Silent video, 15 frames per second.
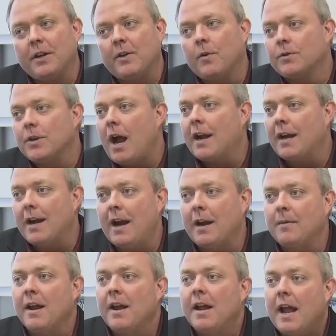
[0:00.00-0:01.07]
It goes
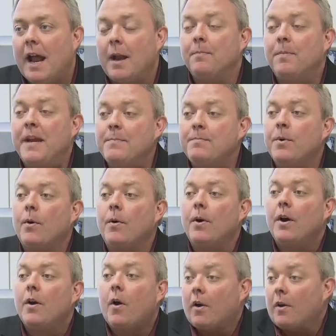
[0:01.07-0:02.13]
on. And people
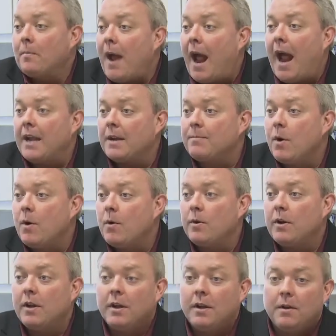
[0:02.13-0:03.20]
are in panic
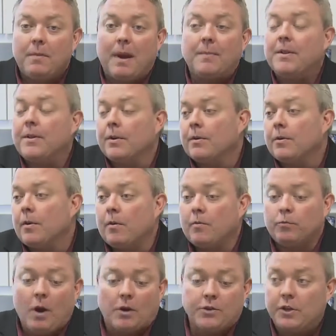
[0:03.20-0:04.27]
mode. Maybe they're
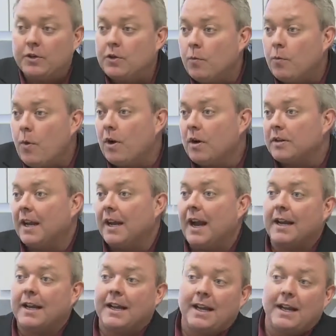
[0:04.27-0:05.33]
rushing to work. They
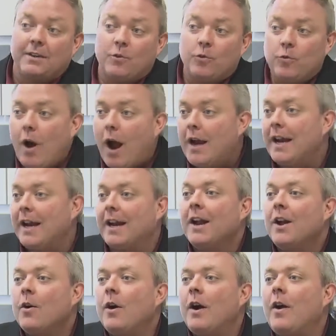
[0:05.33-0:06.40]
got a kid crying.
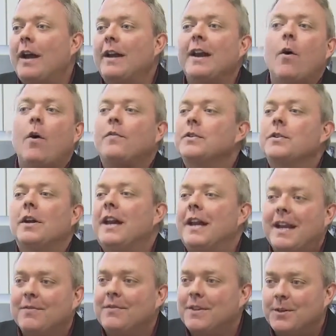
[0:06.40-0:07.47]
And all of a sudden they
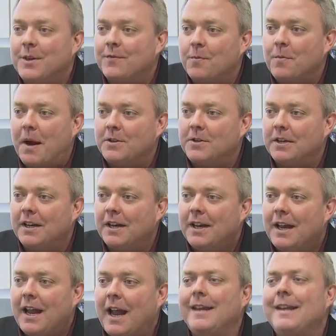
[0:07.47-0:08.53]
give this information.
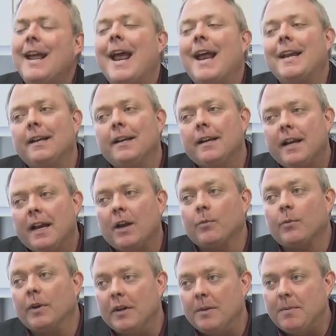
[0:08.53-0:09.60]
And then it
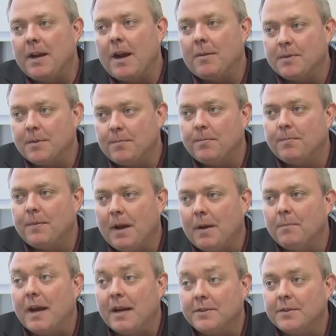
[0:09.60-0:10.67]
really becomes a
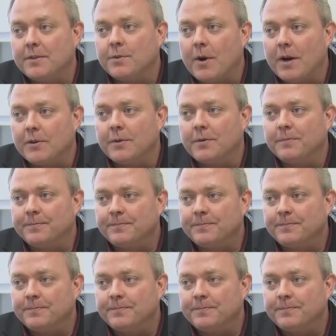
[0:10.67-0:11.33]
bad situation.